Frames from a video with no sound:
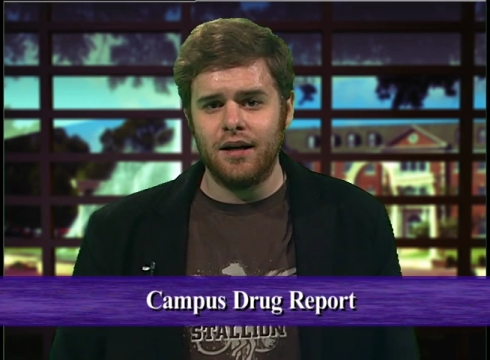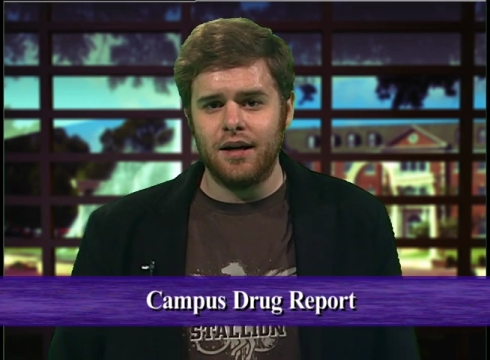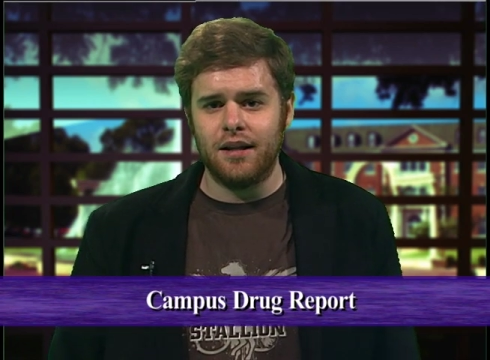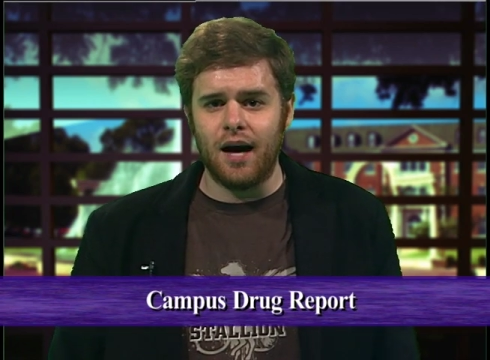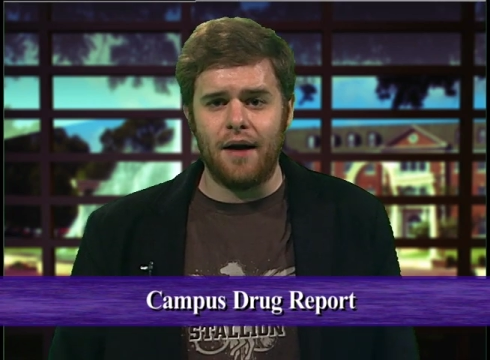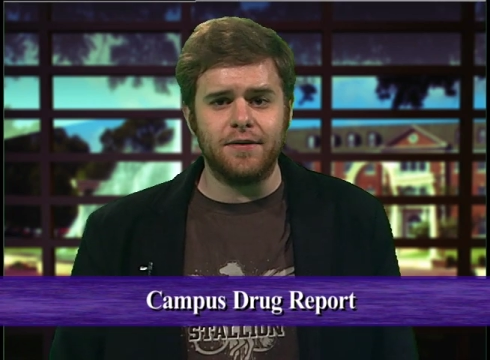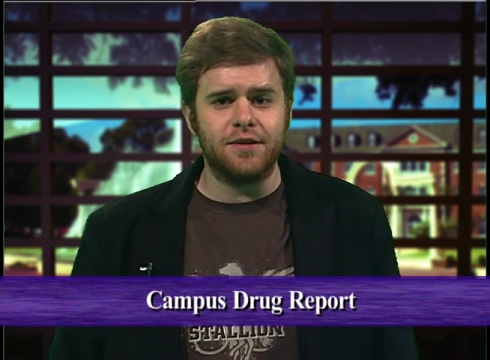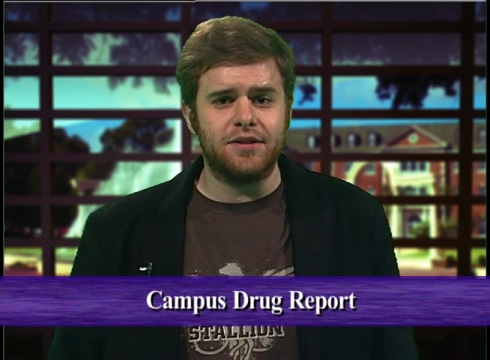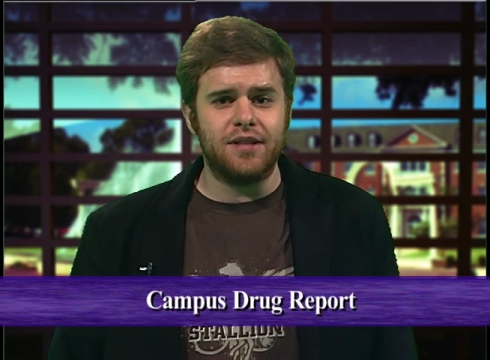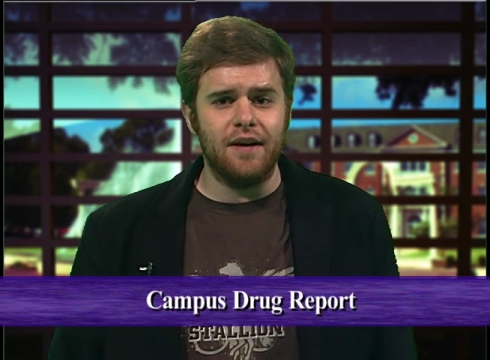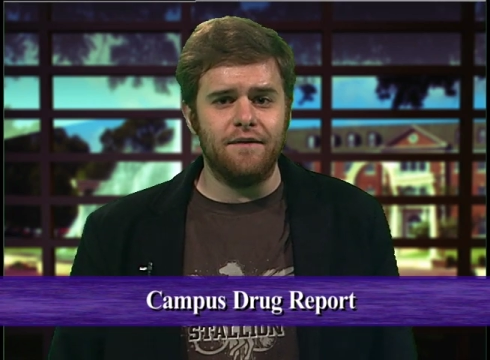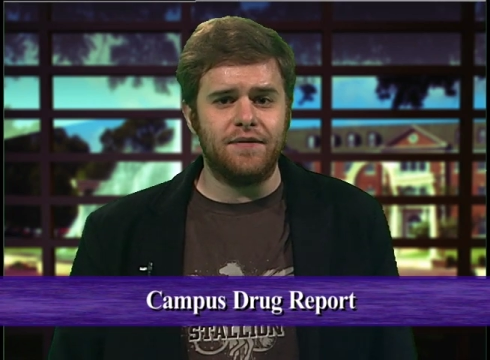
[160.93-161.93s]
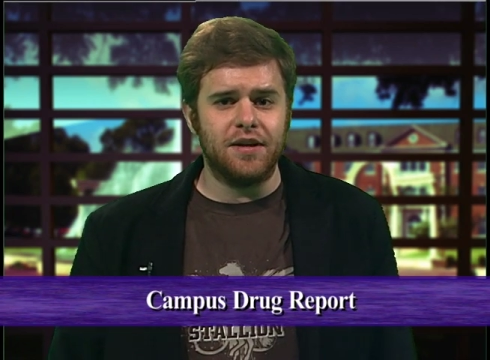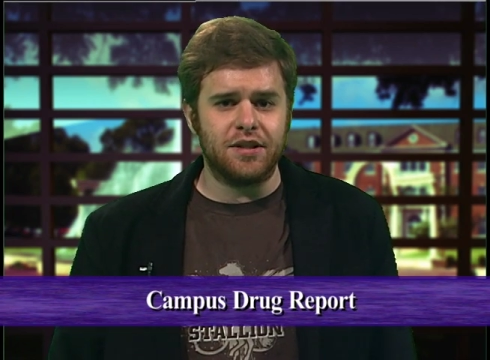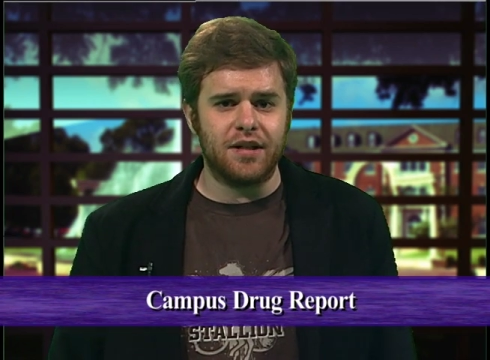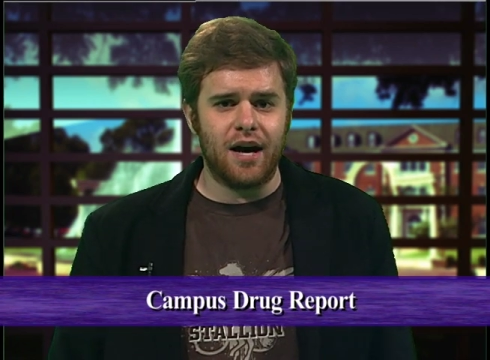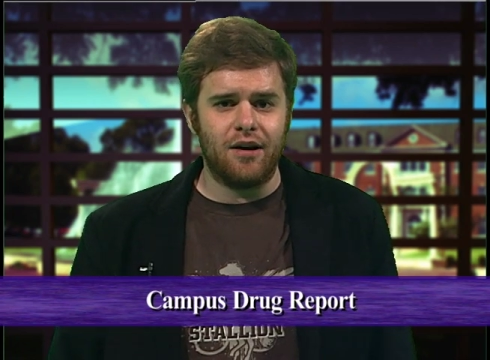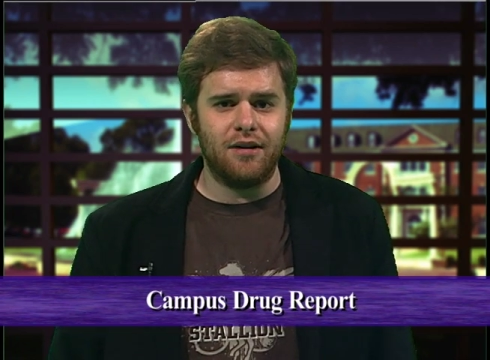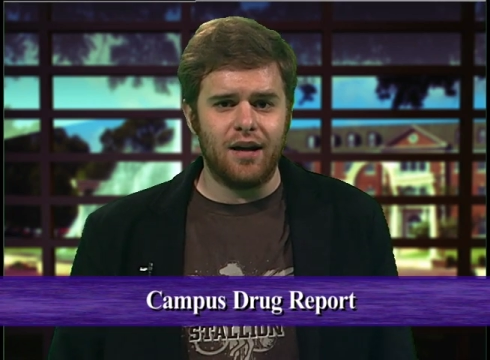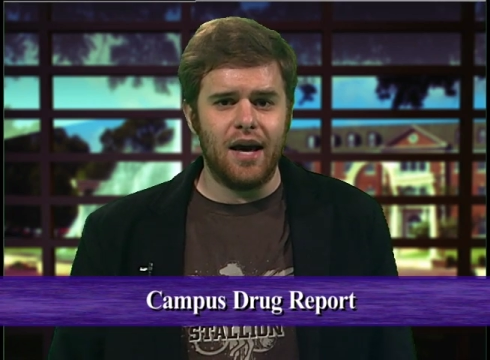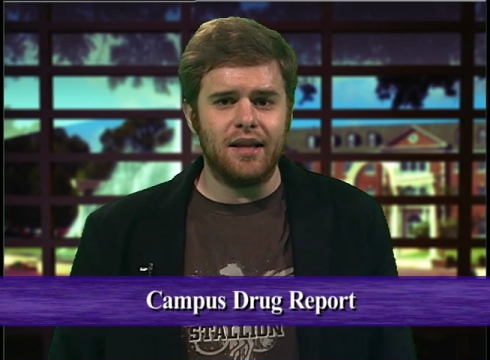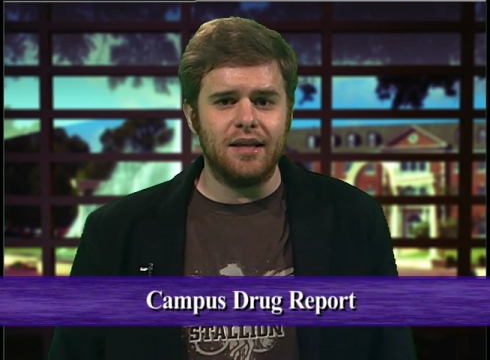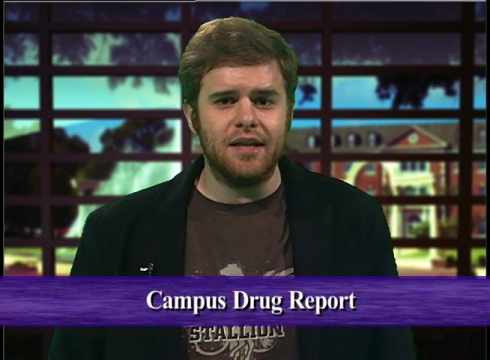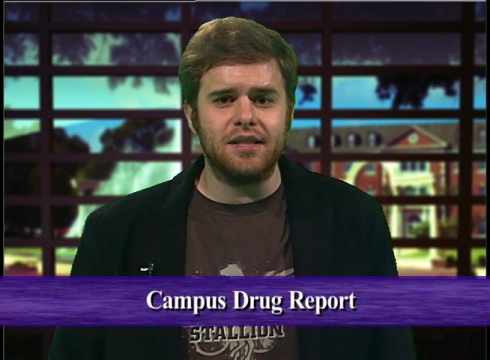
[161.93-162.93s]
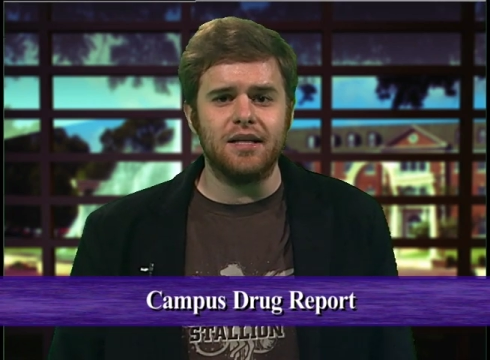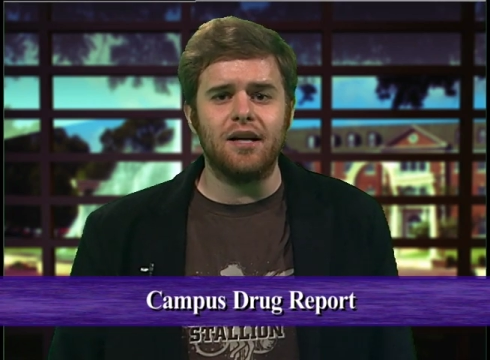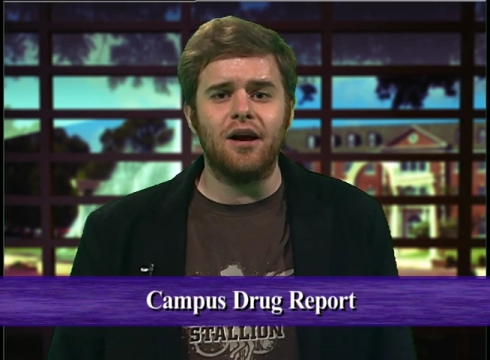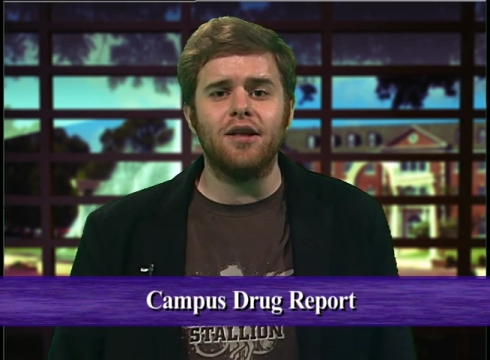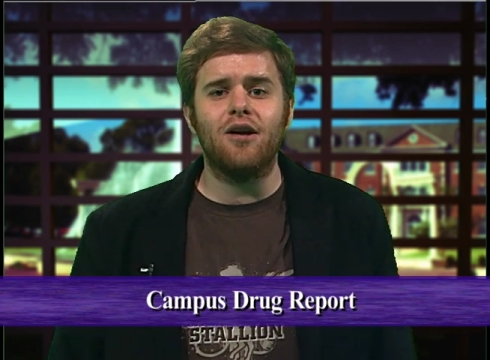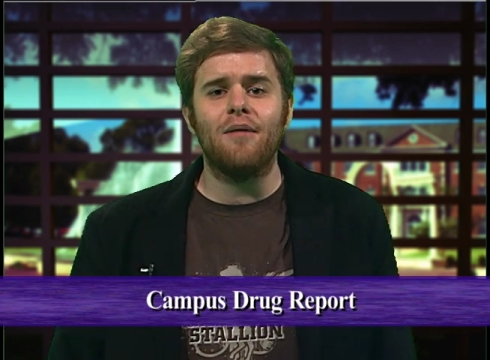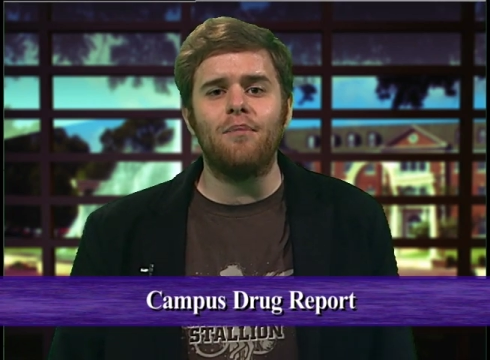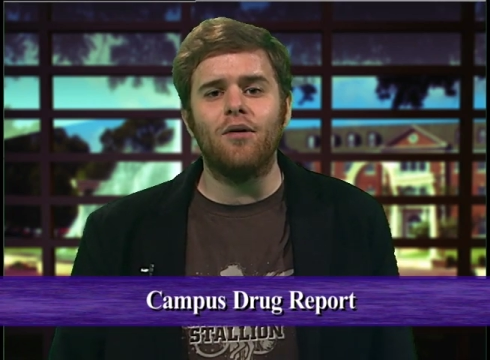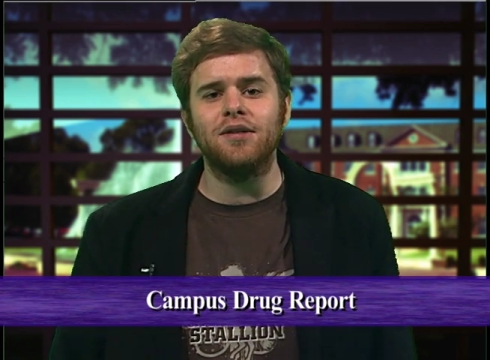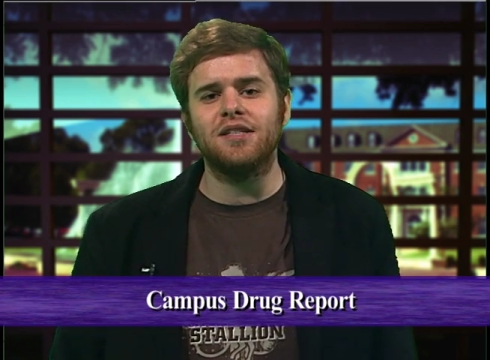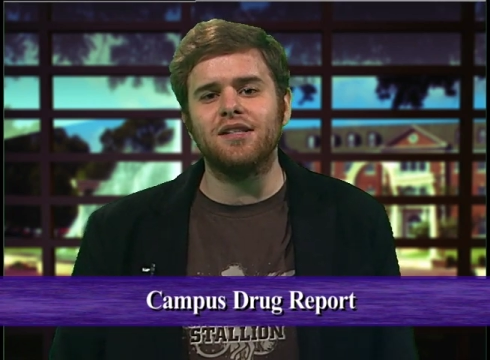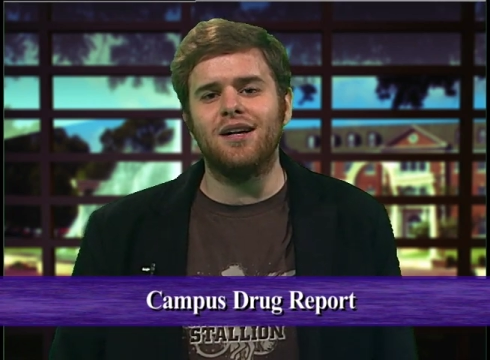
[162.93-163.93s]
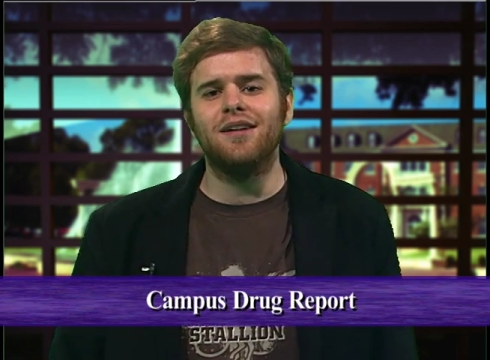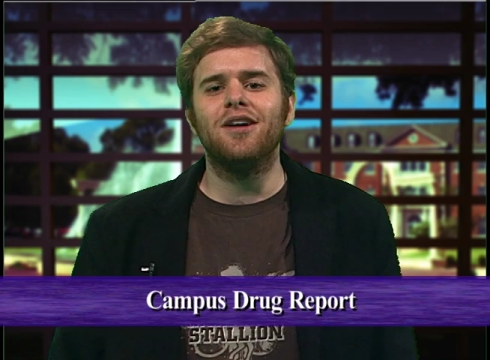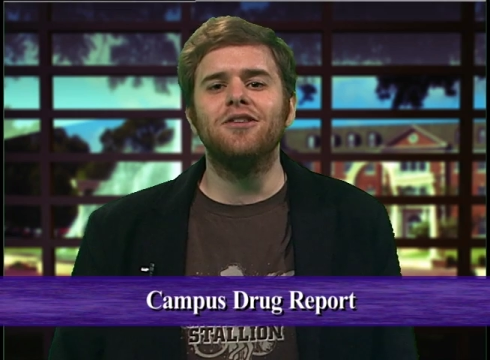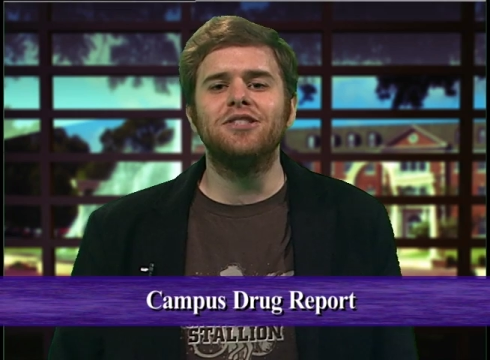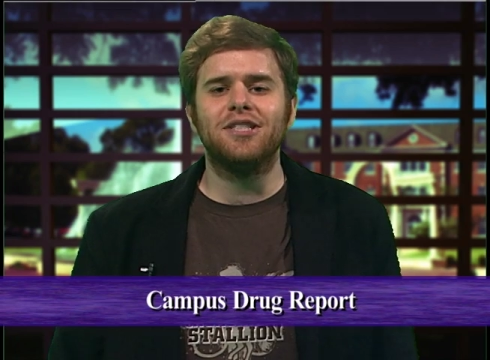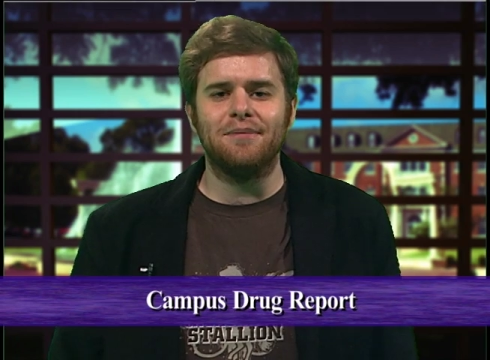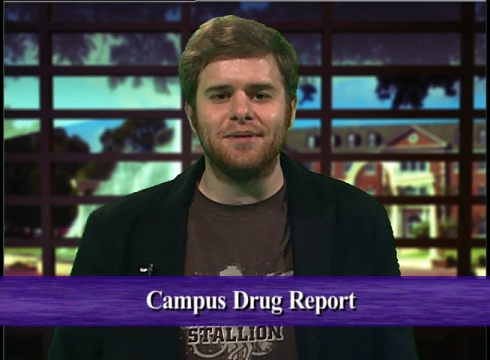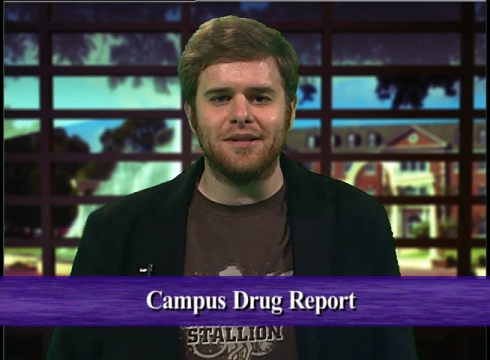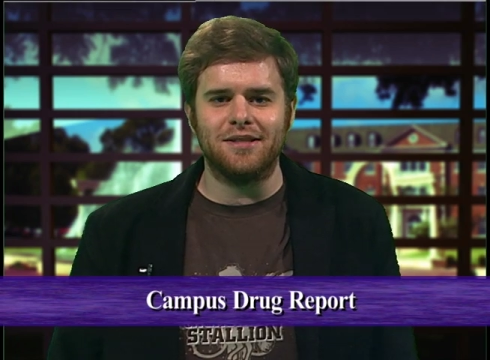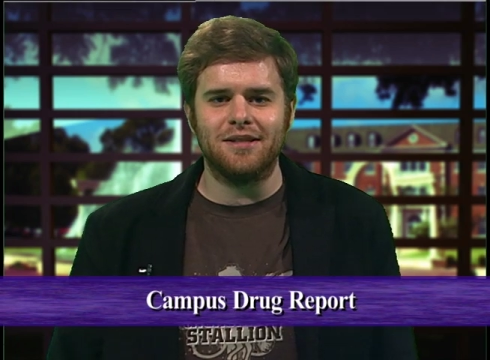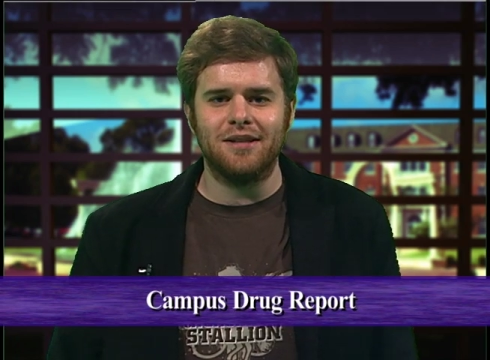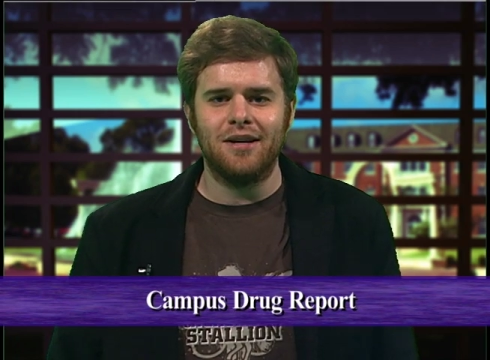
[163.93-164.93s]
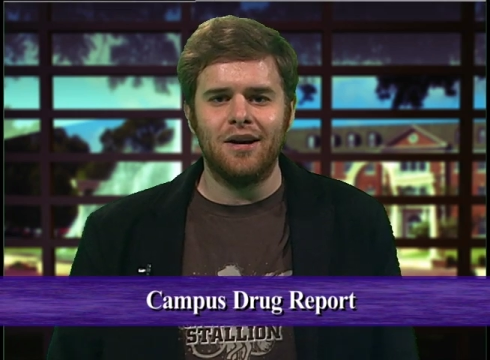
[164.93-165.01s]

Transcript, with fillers: The officers didn't fish it out and listed it on their reports as an unknown substance.